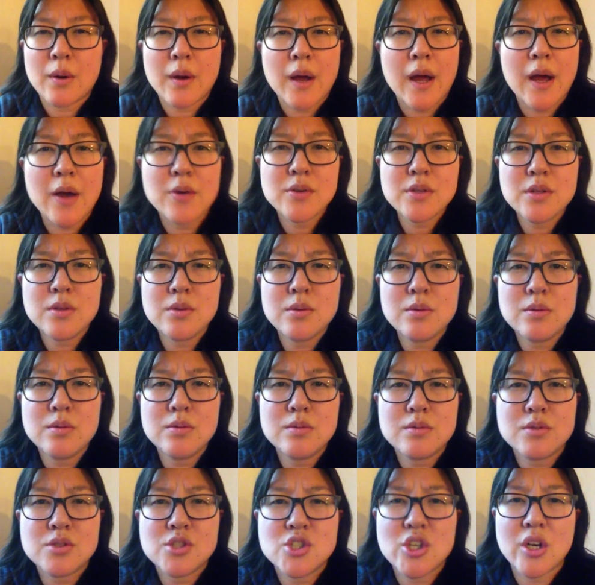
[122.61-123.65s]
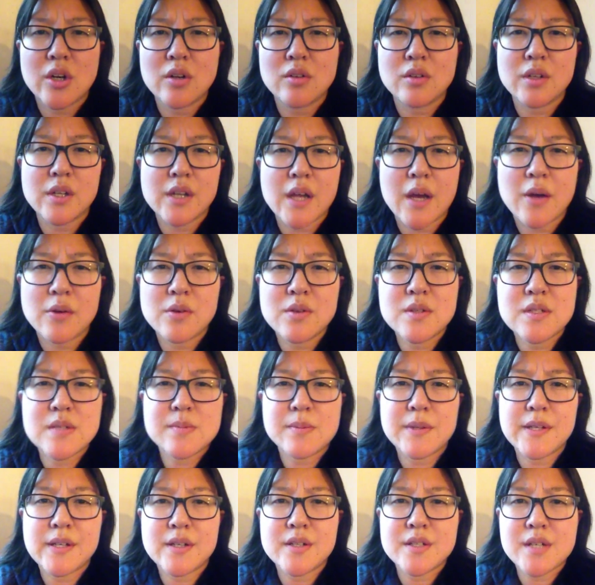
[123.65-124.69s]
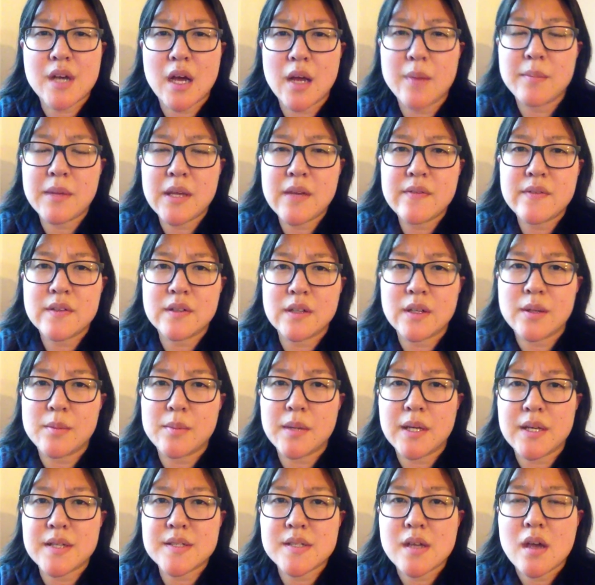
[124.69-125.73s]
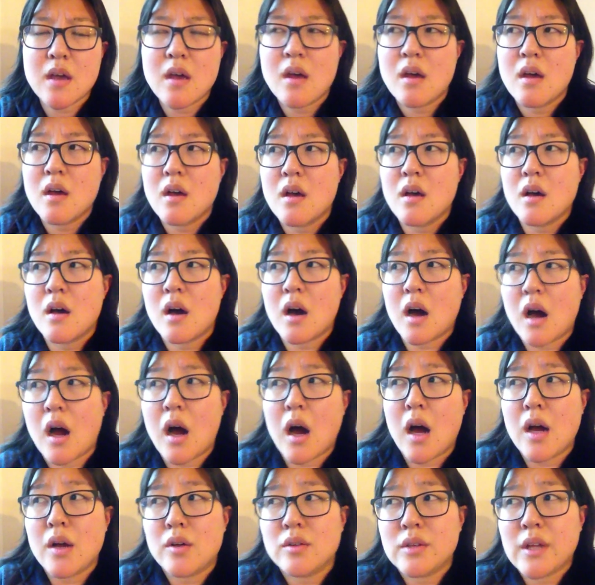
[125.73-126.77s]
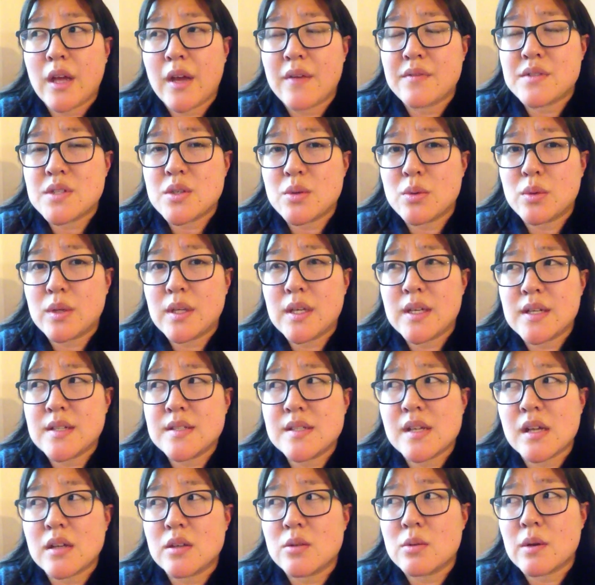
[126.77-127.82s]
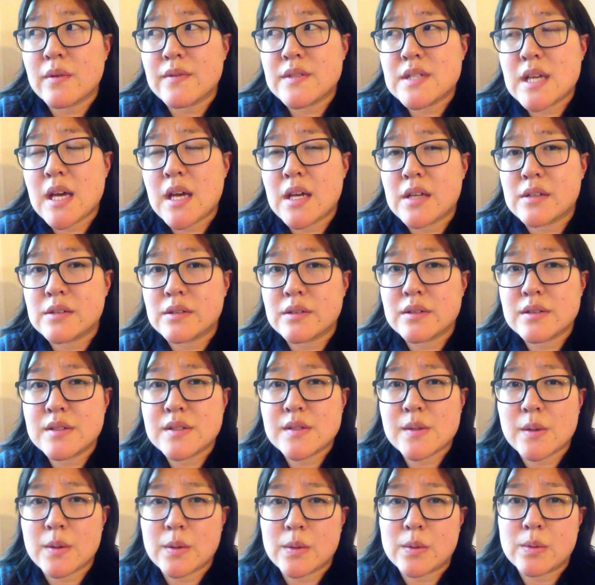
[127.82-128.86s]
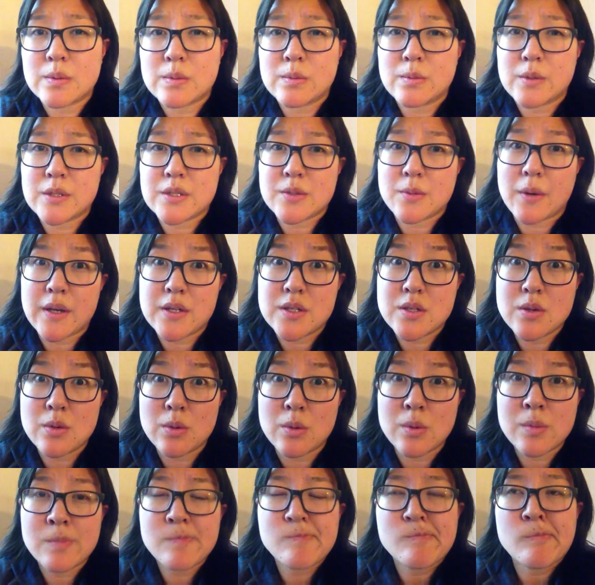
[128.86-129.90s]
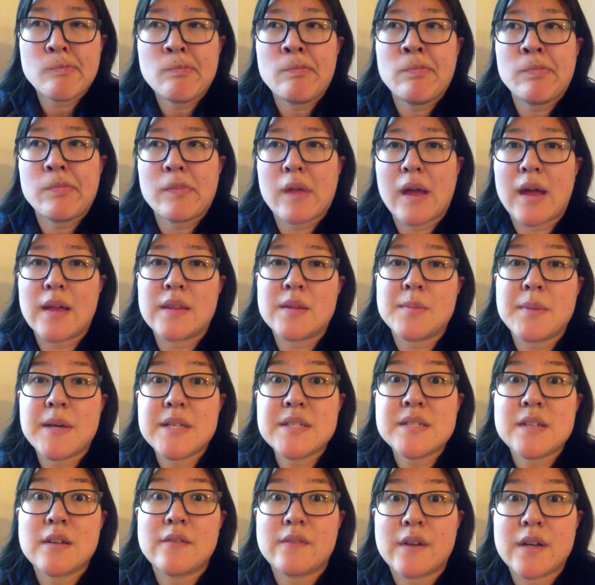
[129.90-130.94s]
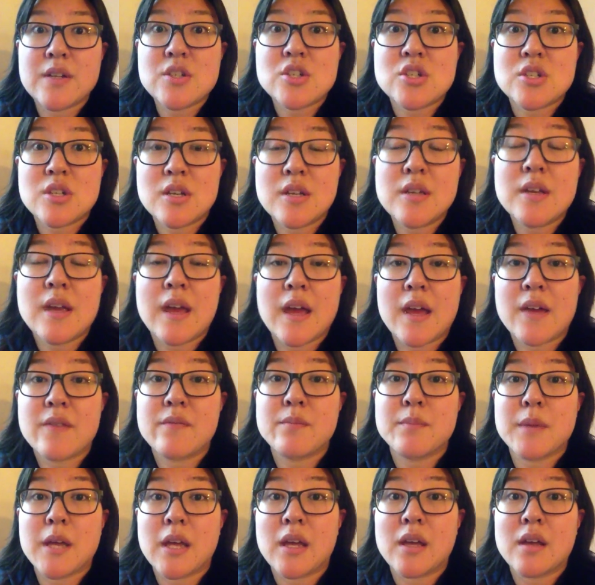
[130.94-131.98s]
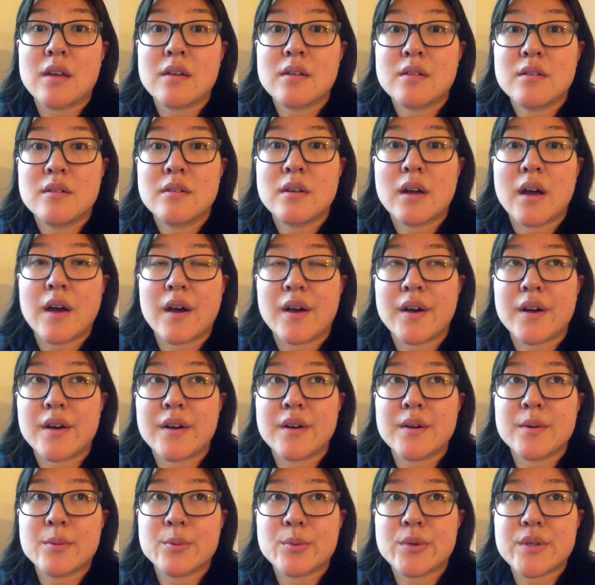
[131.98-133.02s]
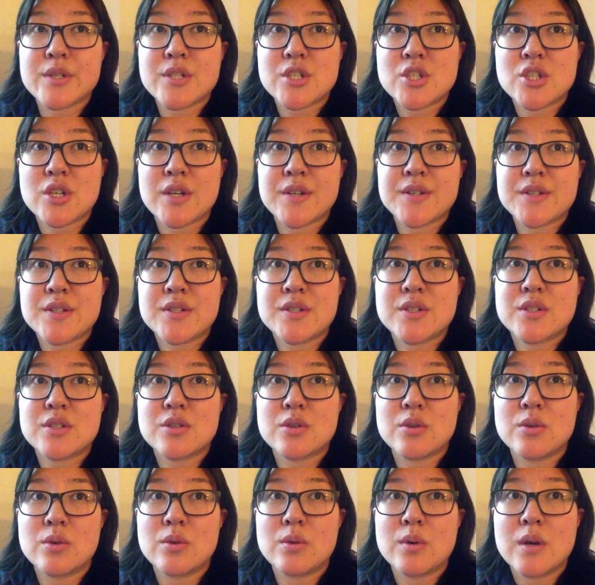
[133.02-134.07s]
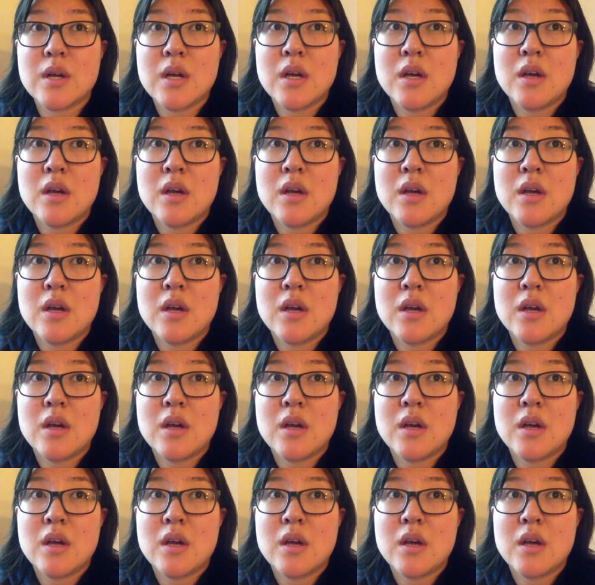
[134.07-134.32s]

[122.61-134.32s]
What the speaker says: how do you juggle it? How do you split your time evenly? Because I only have 2 kids and you have 10, so what do I do? And the best advice she gave me was just to